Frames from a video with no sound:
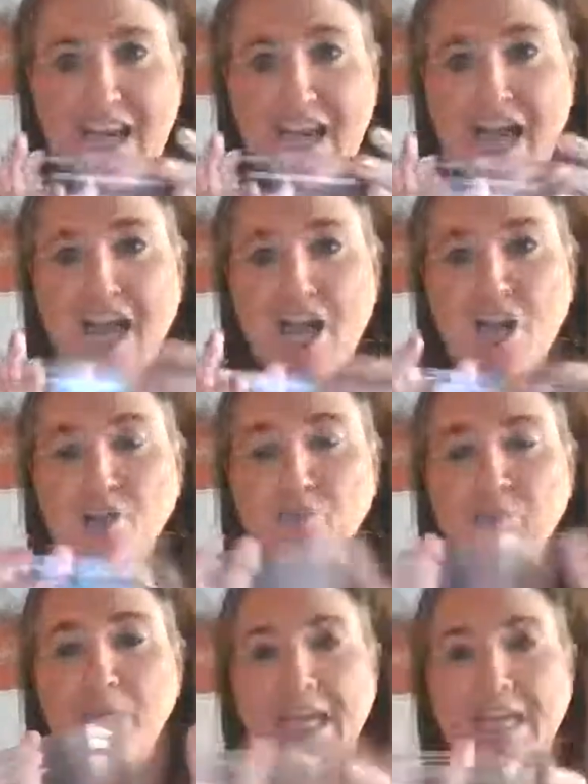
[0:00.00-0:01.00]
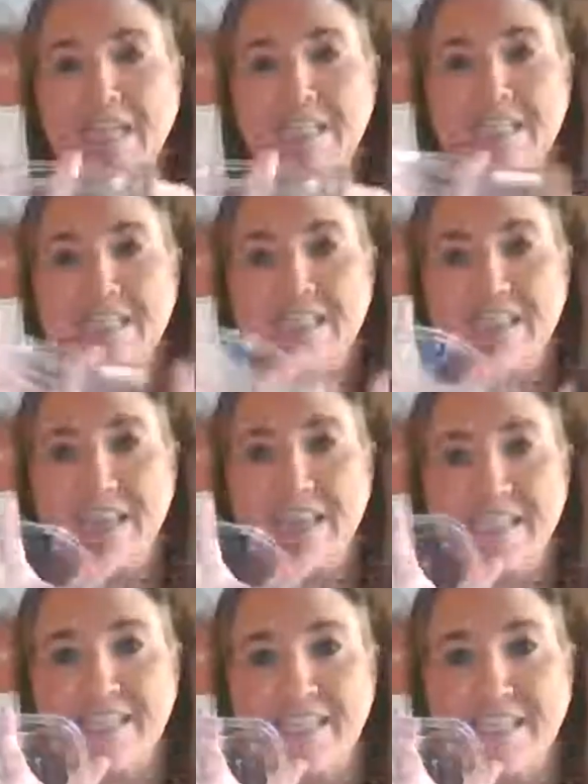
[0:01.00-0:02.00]
And it's, like
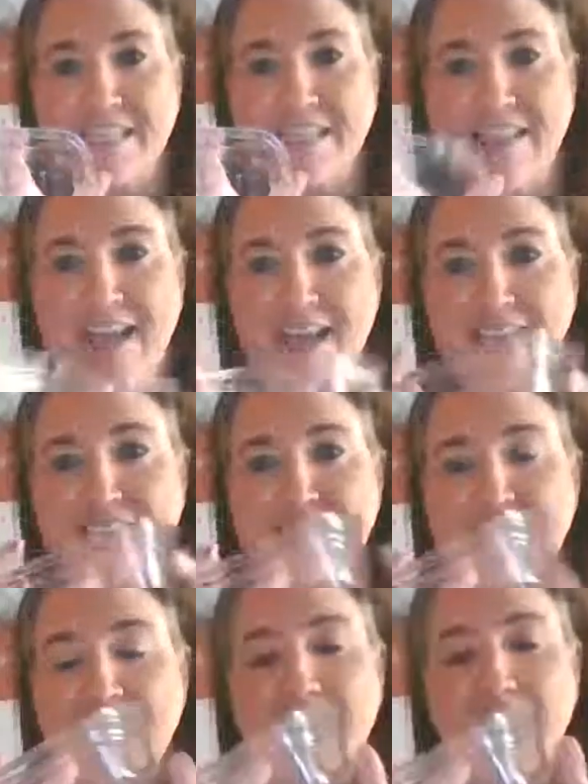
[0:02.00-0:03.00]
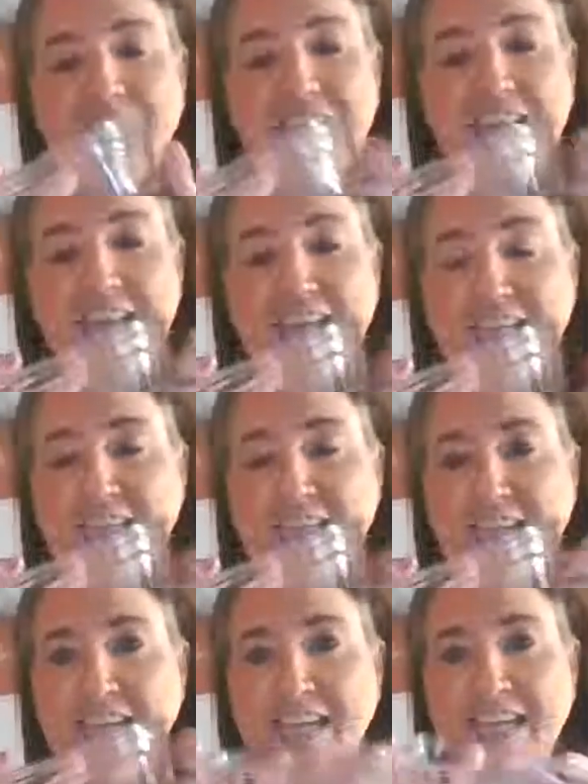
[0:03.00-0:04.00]
I said, it's glass. Again,
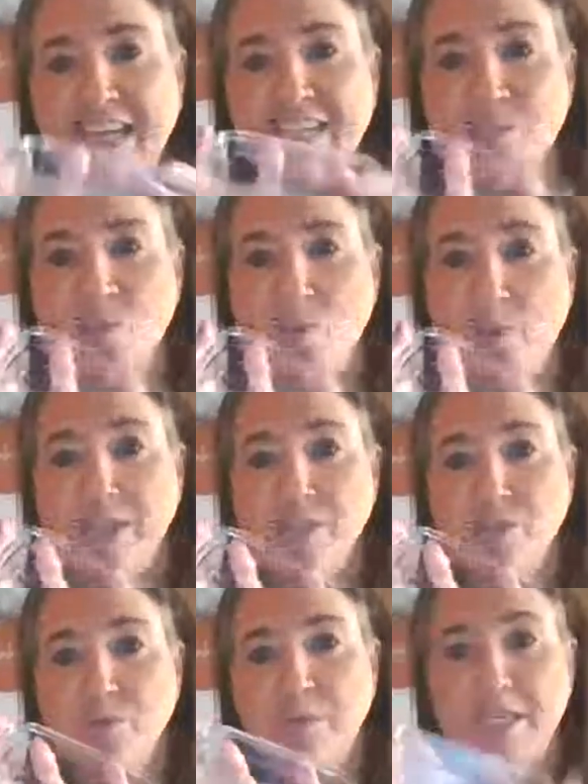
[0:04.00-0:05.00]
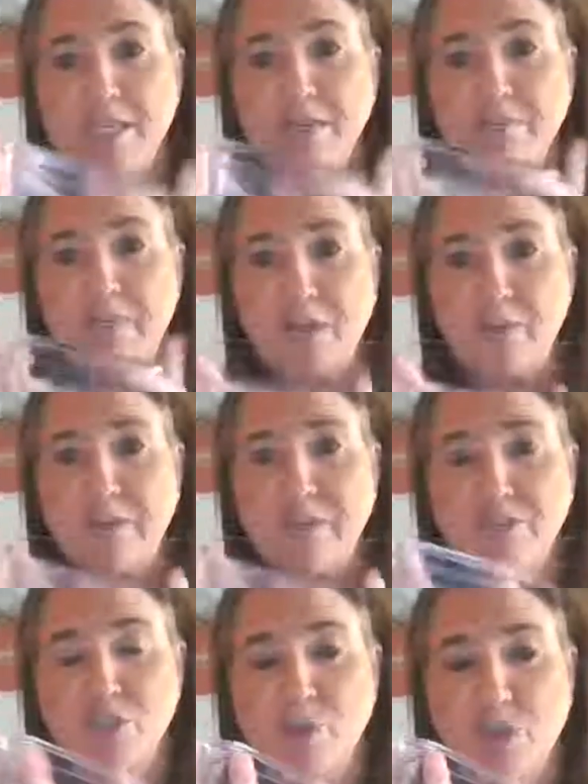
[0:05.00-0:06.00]
it's going to be microwave,
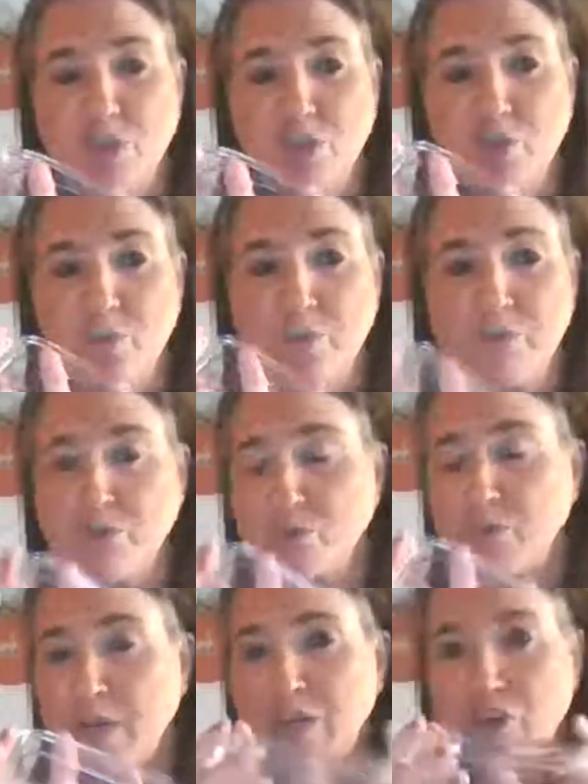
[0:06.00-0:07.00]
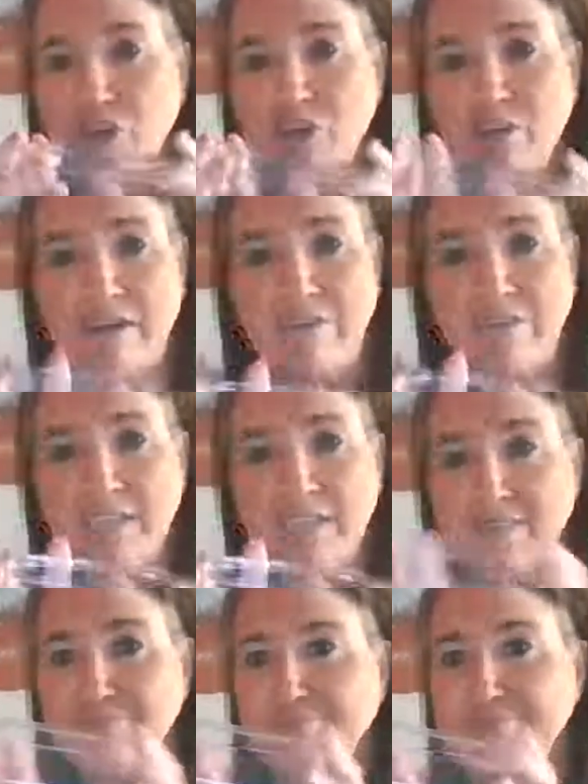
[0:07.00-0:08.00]
dishwasher, refrigerator,
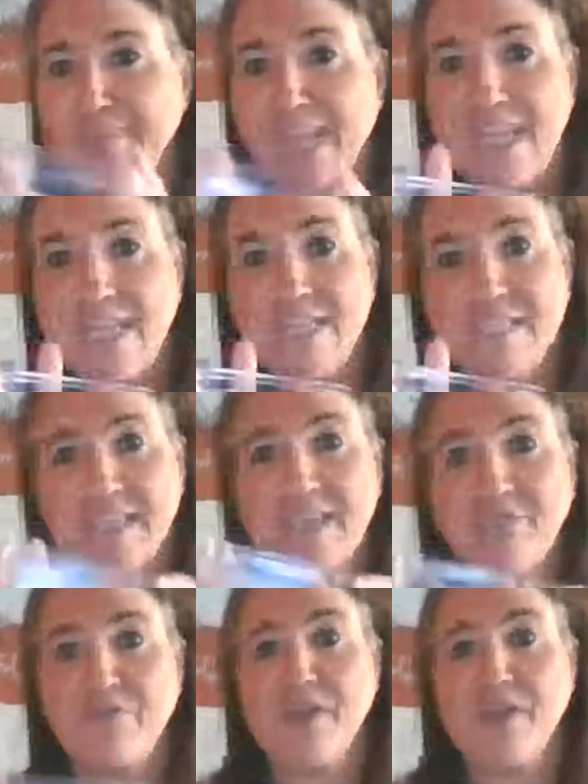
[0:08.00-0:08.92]
oven, safe.